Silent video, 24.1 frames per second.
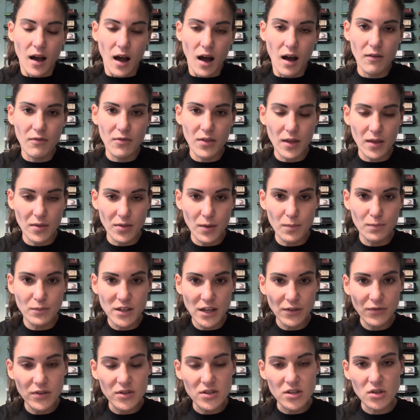of the
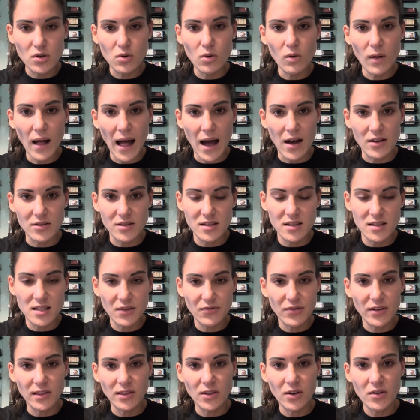different schoolhouses, the
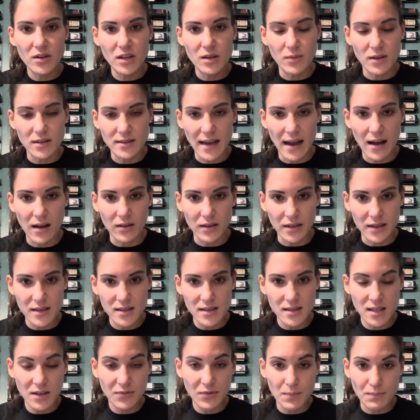different learning modalities,
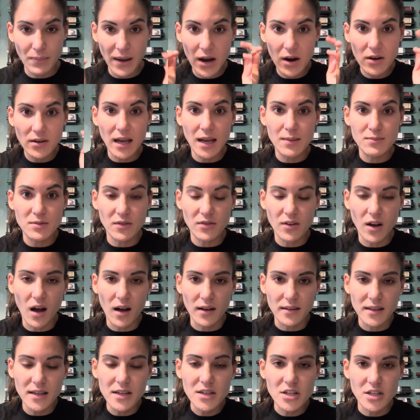the different paradigms of
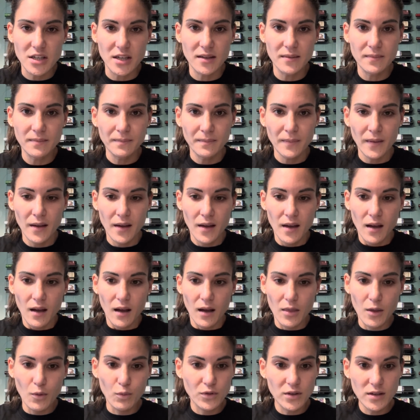cognition,
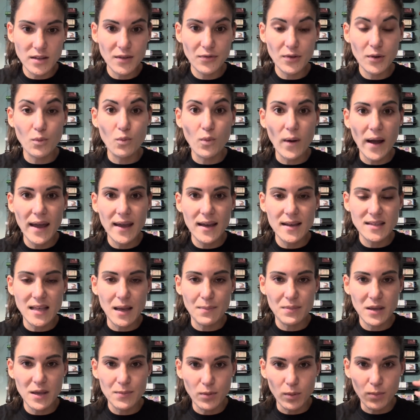the different ways
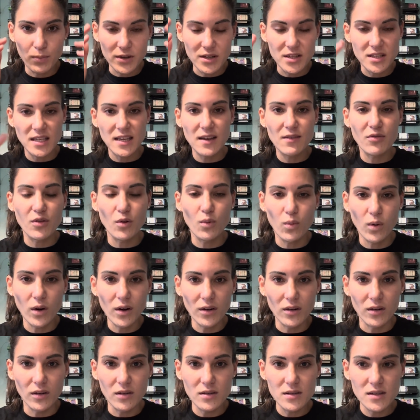that people perceive the
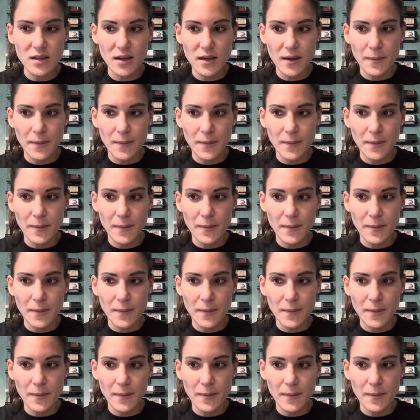world,